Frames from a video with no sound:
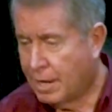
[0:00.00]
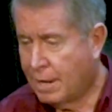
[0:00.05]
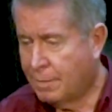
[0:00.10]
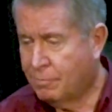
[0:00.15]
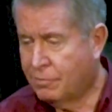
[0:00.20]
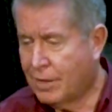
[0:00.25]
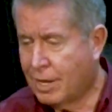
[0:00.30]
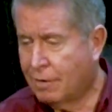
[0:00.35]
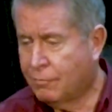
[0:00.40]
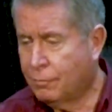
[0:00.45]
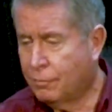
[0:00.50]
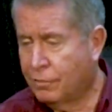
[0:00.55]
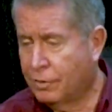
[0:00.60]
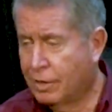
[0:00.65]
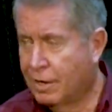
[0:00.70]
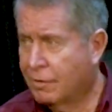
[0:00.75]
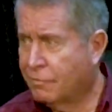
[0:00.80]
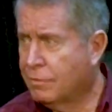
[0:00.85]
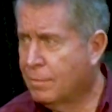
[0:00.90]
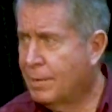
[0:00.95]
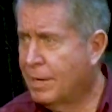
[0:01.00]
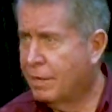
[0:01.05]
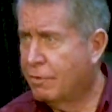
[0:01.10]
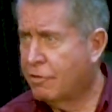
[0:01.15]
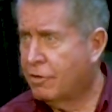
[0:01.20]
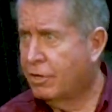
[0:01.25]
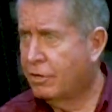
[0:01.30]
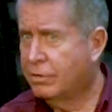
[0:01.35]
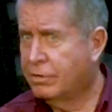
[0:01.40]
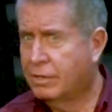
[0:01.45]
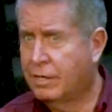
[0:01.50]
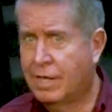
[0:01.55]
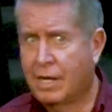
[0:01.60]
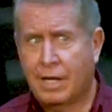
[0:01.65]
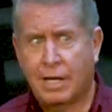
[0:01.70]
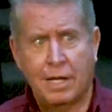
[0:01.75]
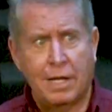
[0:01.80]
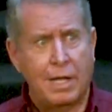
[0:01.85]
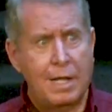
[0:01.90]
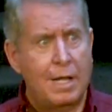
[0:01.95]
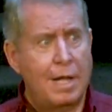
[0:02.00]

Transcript: I'm thankful that everybody's here today.